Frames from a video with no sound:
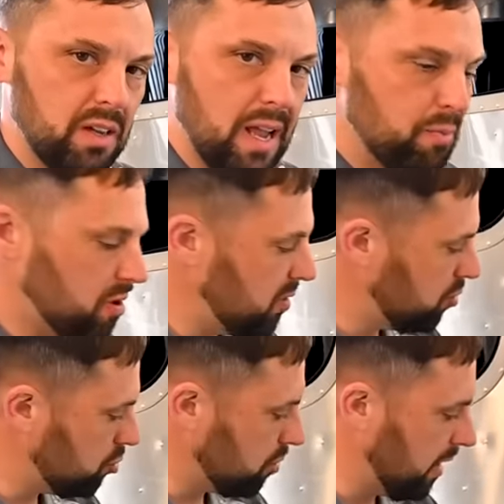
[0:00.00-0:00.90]
at the campground,
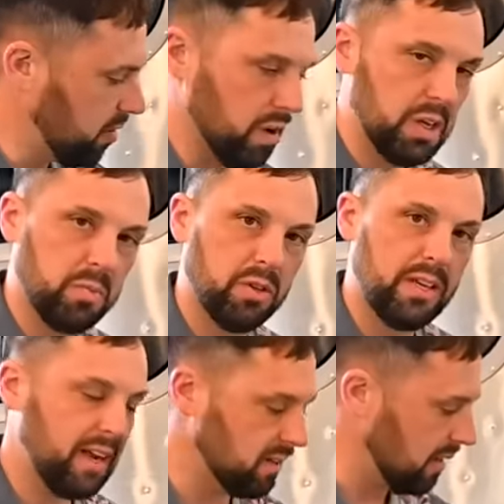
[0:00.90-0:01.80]
your trailer is
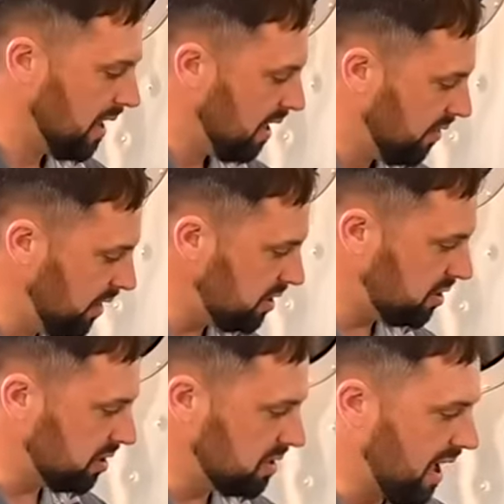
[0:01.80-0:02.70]
protected. This
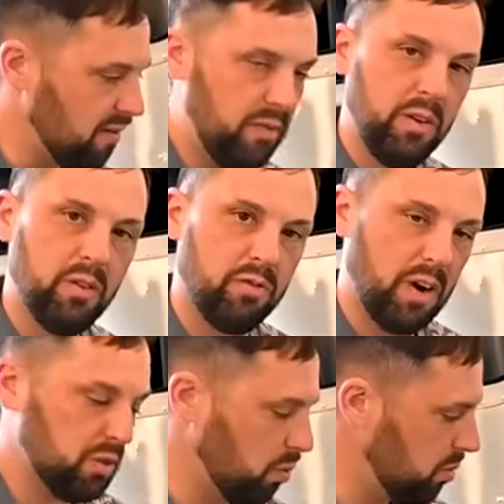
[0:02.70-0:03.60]
does not fill your
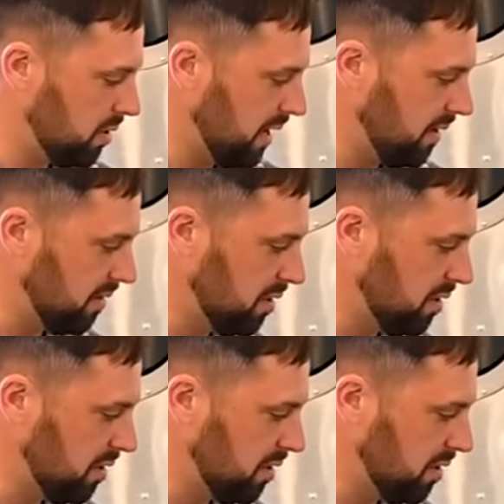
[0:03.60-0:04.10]
fresh water tank.